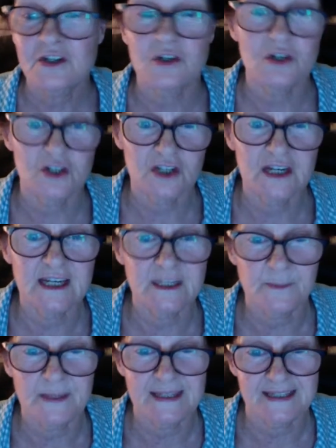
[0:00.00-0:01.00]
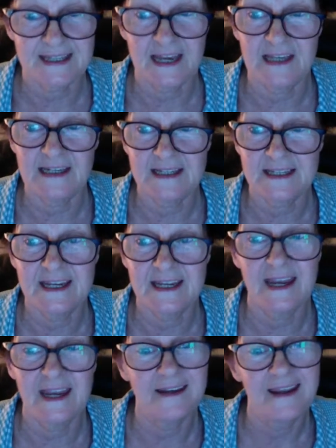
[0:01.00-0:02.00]
So she's with
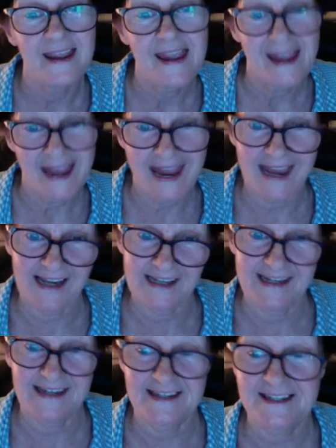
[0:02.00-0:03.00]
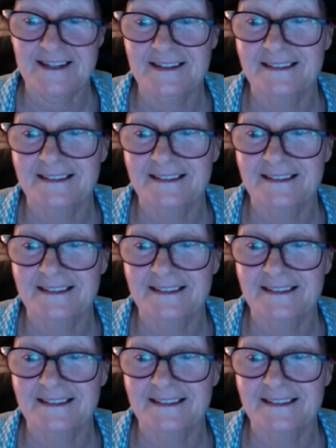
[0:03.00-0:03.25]
Cian Elias.